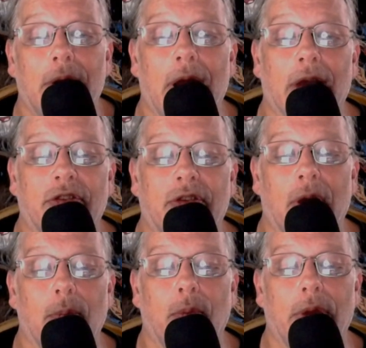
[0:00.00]
Next
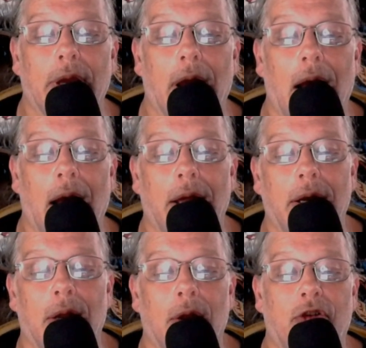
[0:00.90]
up, we
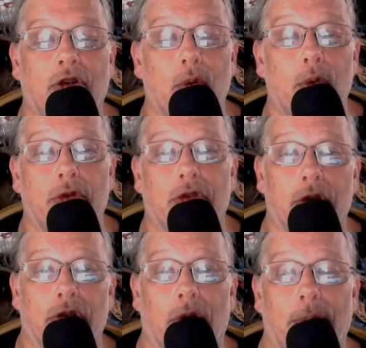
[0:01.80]
got Joe
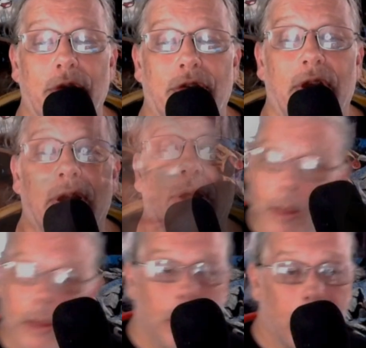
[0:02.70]
Russo is Almost
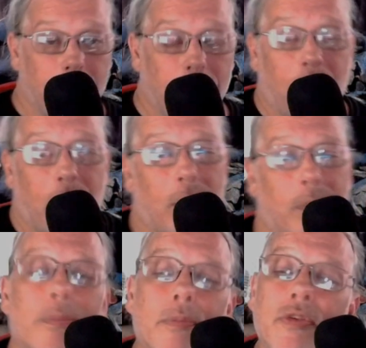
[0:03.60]
Dead.
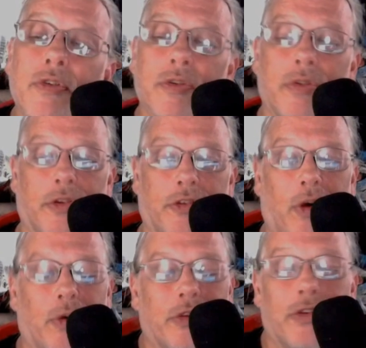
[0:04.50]
The
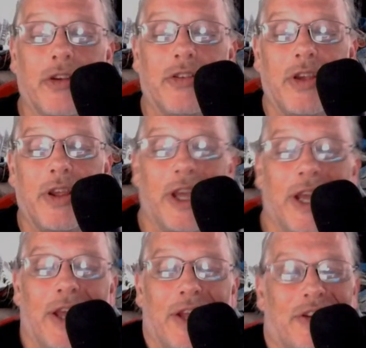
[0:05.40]
solstice,
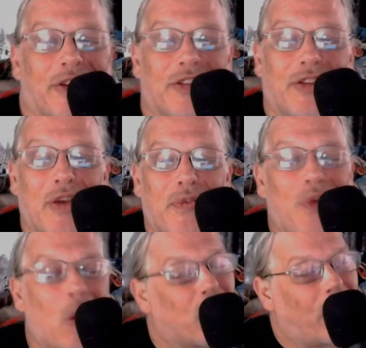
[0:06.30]
it
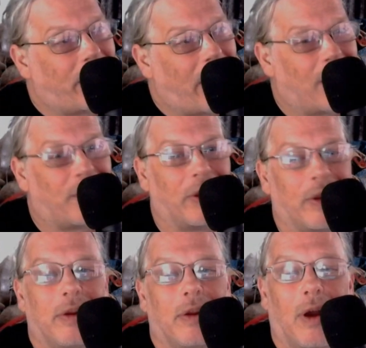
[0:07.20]
felt right
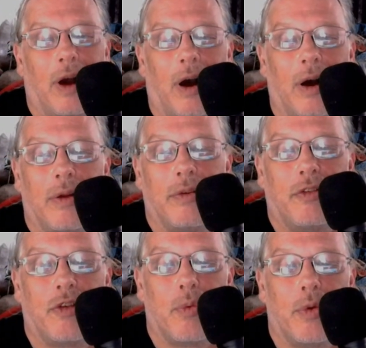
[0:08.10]
having
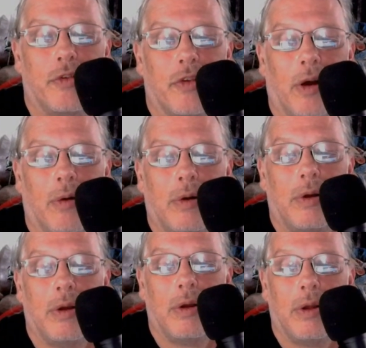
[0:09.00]
Joe Russo
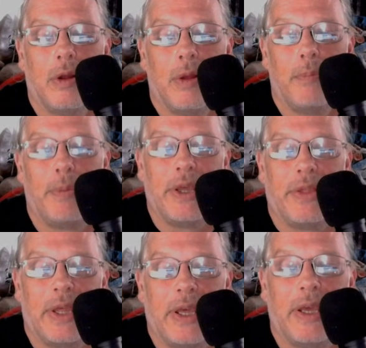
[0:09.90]
be
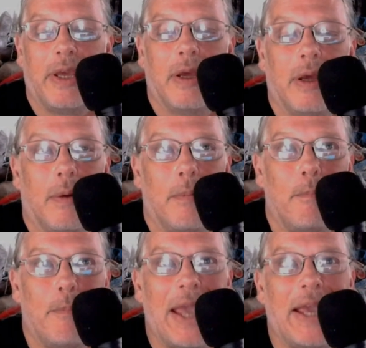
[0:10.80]
the
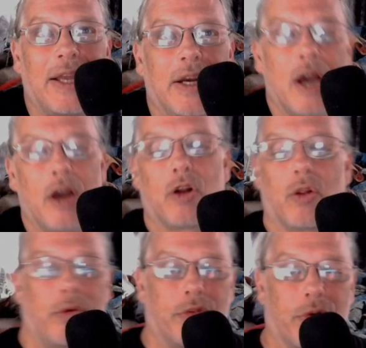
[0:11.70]
main
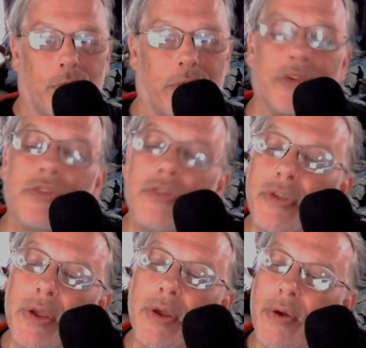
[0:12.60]
closer on
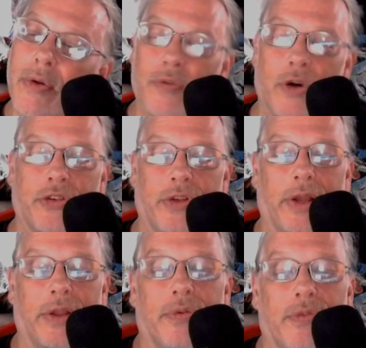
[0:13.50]
this first
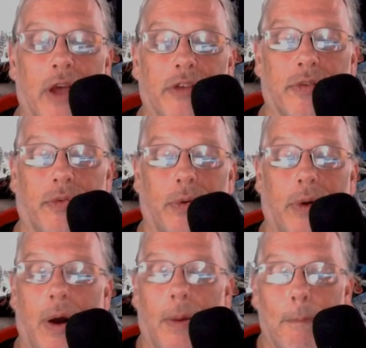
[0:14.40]
night of the
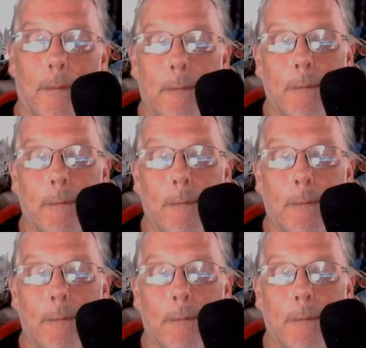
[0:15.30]
festival.